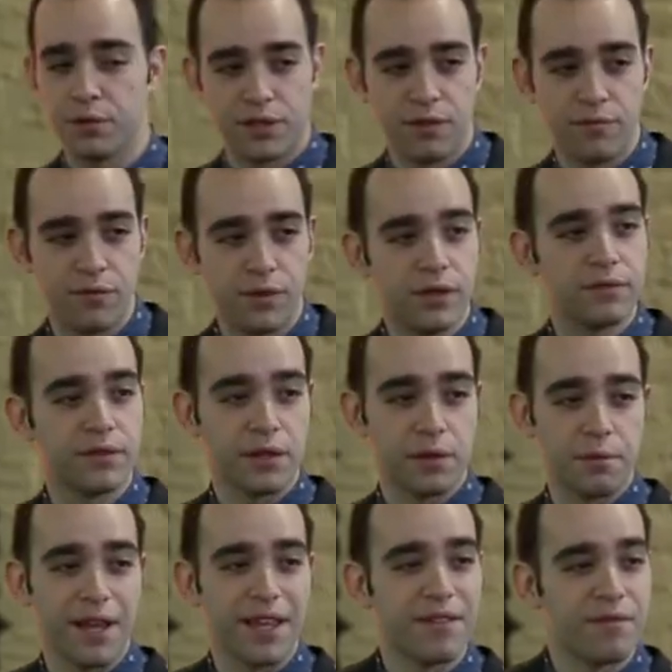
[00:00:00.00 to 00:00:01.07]
who's involved in
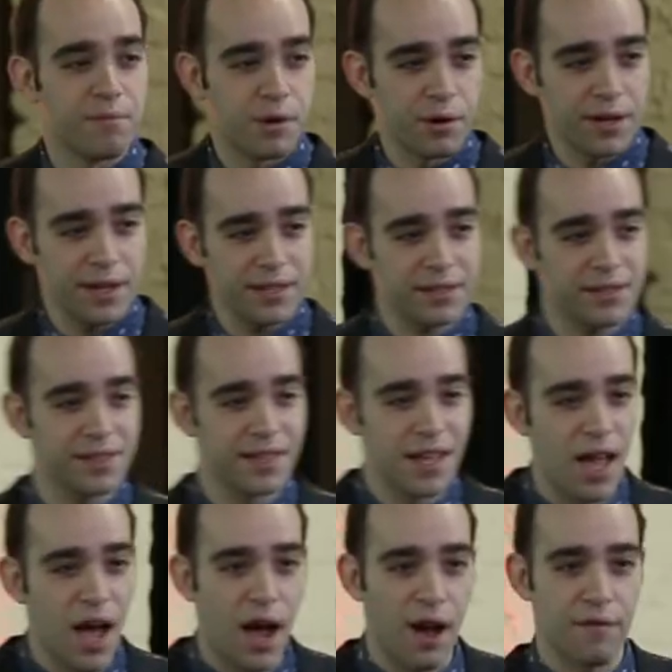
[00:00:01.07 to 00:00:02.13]
Creative Mornings
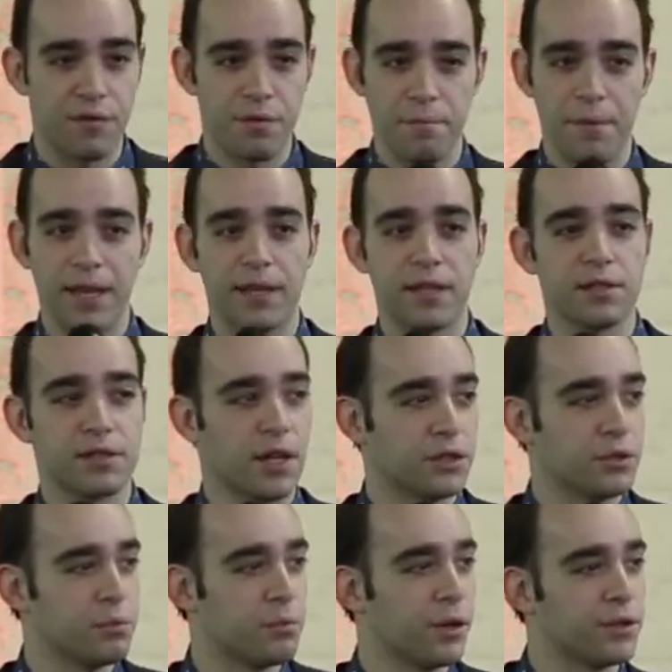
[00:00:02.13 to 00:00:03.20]
for making
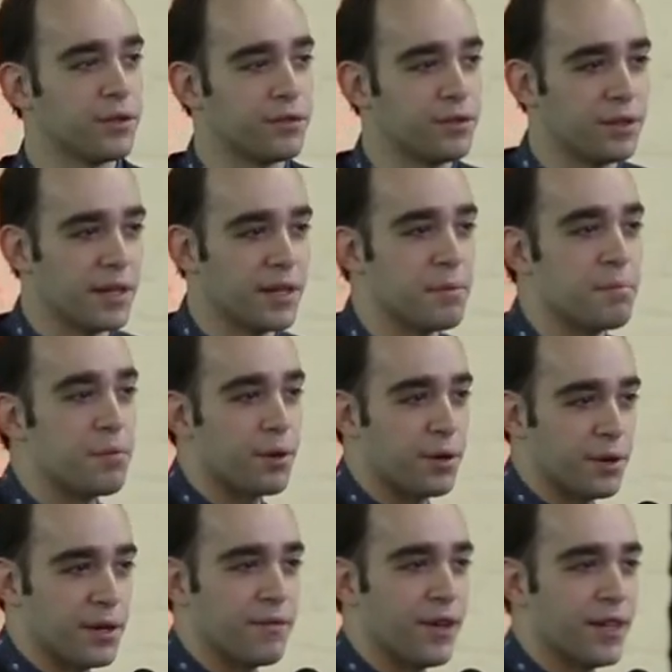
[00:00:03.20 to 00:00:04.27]
such wonderful and
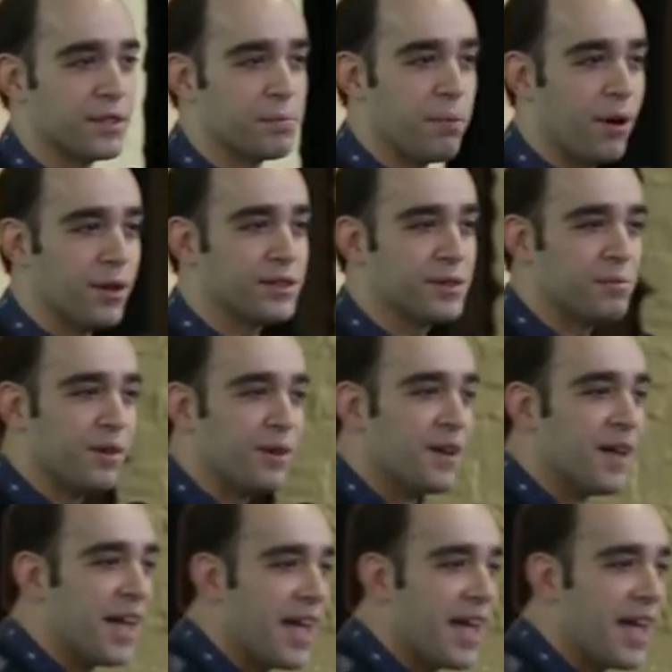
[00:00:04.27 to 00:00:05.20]
important events possible.